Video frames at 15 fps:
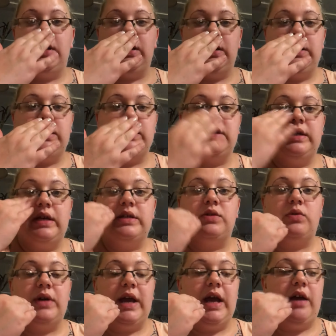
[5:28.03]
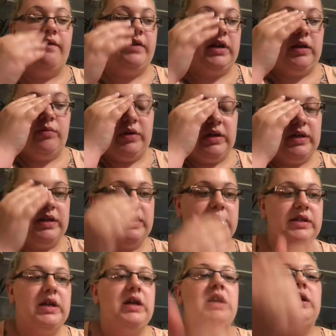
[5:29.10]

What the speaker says: and his nasal cavity because,